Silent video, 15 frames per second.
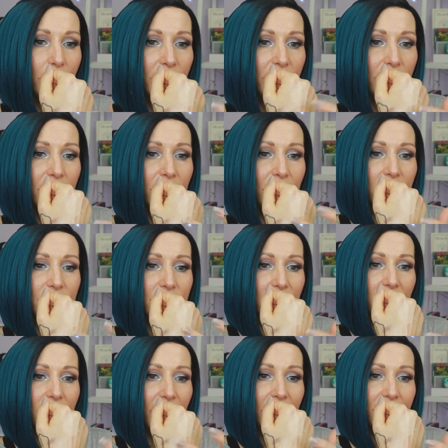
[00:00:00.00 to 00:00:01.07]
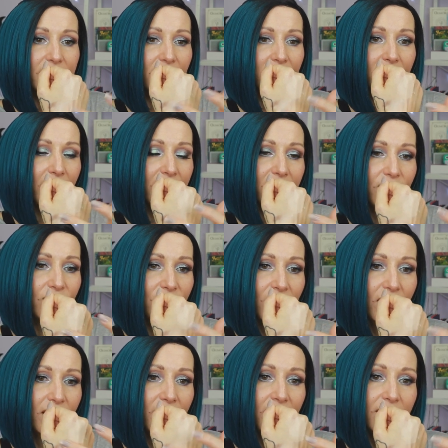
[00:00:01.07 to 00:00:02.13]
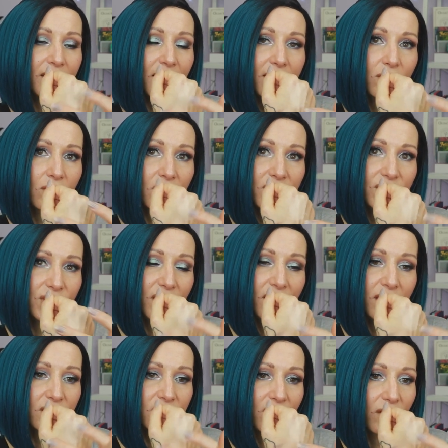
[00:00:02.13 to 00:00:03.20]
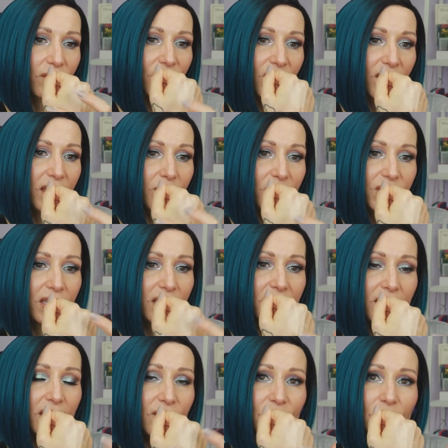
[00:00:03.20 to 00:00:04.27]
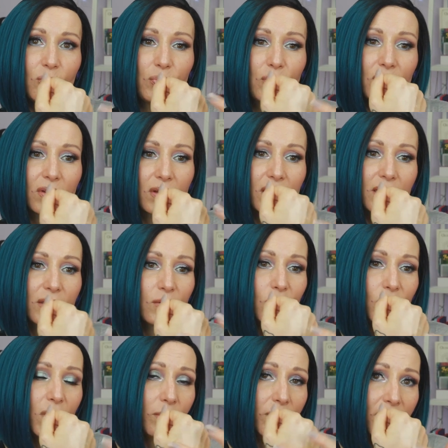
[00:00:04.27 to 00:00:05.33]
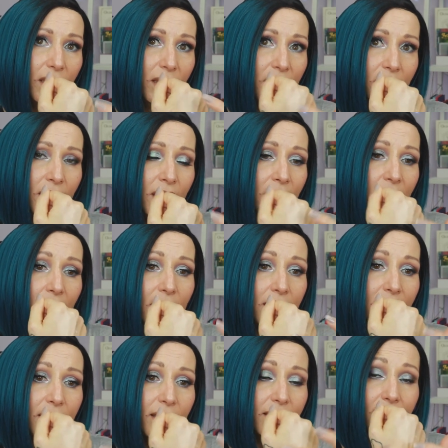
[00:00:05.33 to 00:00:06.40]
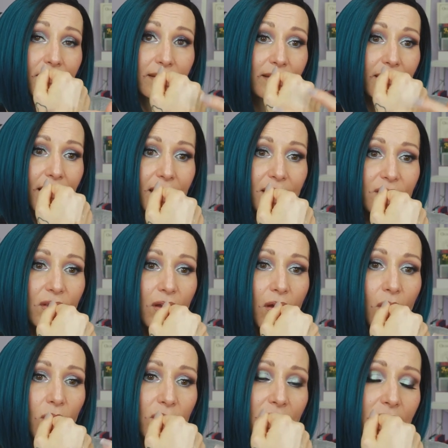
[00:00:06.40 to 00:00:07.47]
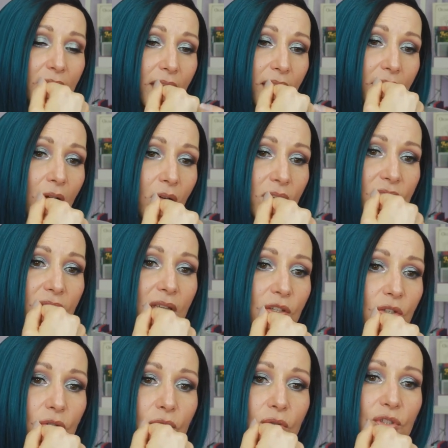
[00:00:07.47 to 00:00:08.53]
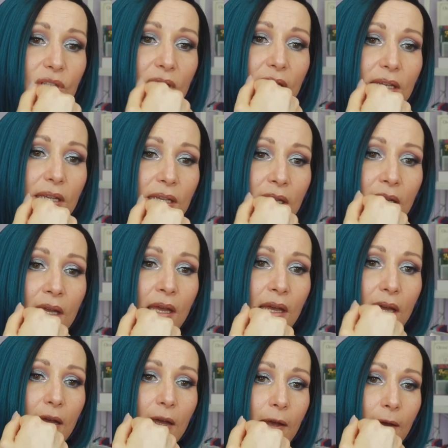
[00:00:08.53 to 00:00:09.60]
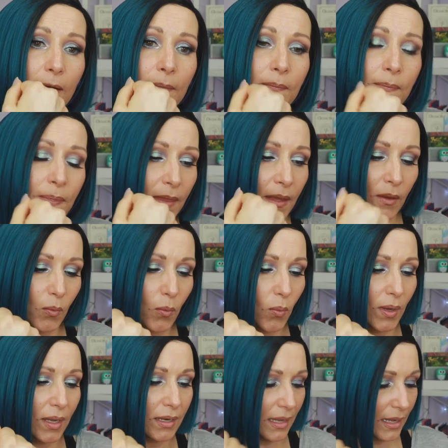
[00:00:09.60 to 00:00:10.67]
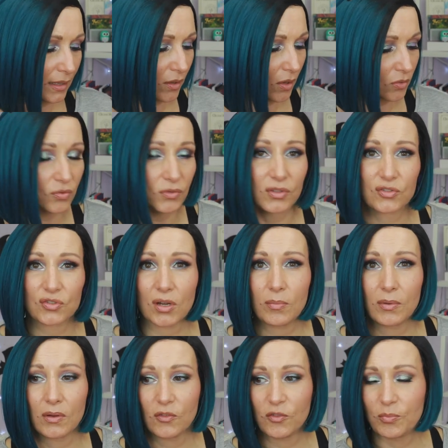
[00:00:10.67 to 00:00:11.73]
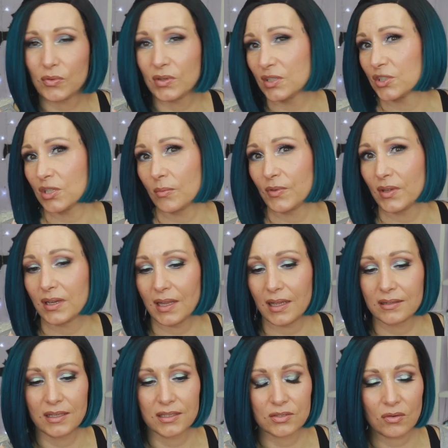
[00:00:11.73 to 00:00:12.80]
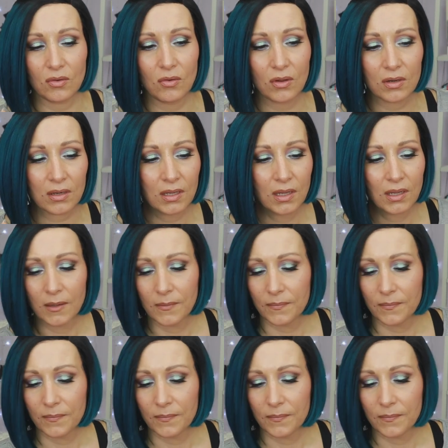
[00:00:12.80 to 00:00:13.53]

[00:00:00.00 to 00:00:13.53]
But it does, it has that kind of technology stuff thingy-majingy that if you put it on and you rub it in and then it is nice. The only thing though is that usually um, when I go to the trouble of putting something like this on